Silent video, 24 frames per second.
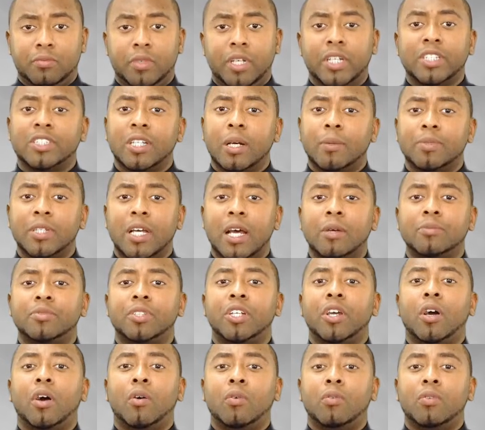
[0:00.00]
And sometimes
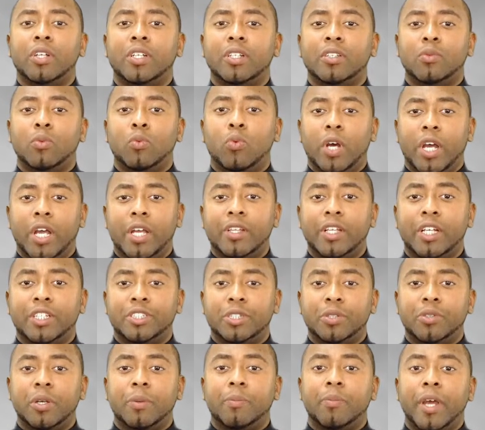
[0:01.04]
the only way that
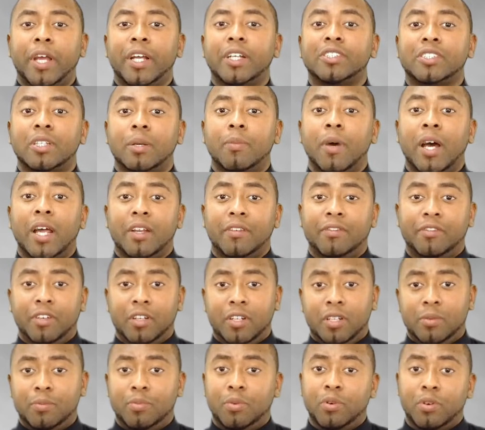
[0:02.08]
you can make somebody
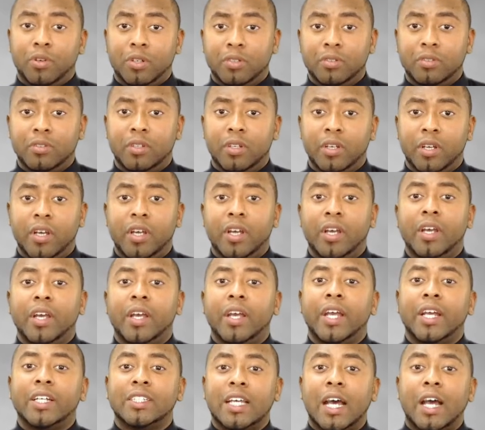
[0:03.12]
feel important
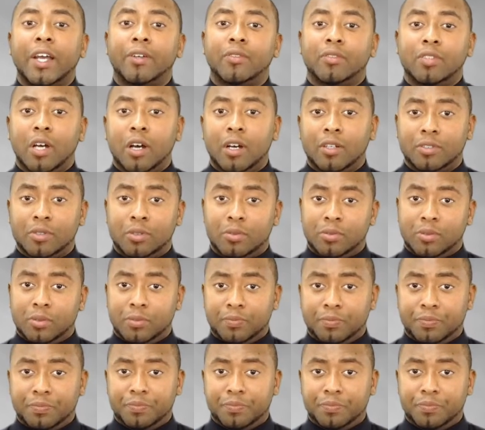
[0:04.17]
is how you talk to them.